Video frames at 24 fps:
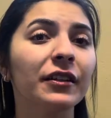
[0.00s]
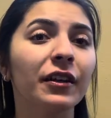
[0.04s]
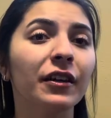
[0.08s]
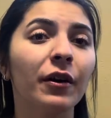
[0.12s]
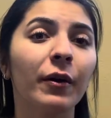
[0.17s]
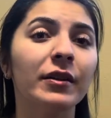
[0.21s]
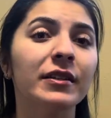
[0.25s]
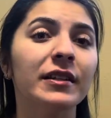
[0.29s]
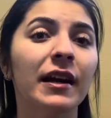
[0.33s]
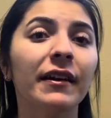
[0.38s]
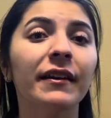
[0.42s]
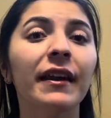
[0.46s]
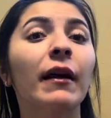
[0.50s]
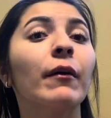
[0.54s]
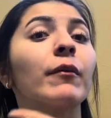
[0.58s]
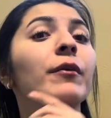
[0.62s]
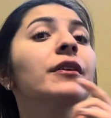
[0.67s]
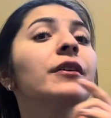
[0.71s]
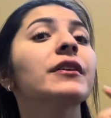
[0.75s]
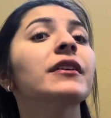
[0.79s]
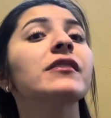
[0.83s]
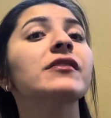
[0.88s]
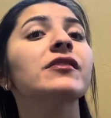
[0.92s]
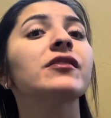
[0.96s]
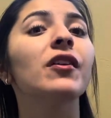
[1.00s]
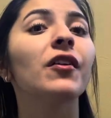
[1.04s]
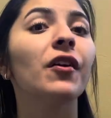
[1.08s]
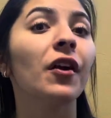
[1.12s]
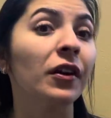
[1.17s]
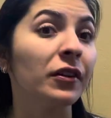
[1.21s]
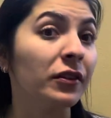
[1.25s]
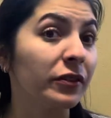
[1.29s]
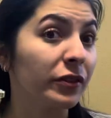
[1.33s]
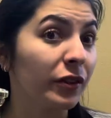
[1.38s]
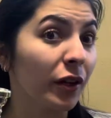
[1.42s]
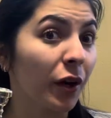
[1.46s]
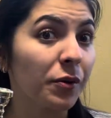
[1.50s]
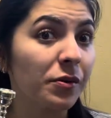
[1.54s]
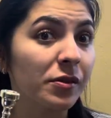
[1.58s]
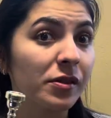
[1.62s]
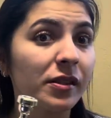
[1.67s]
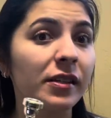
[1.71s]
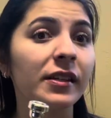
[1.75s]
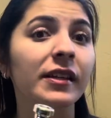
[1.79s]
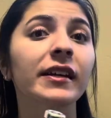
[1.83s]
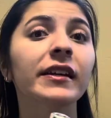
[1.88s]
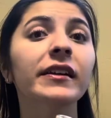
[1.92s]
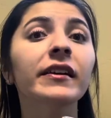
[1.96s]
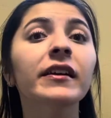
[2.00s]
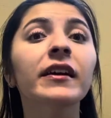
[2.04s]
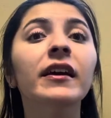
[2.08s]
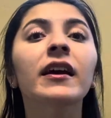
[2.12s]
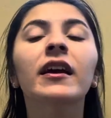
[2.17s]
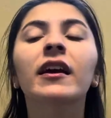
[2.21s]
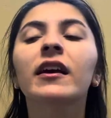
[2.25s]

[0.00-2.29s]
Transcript: going down. Now we're going to start on low C.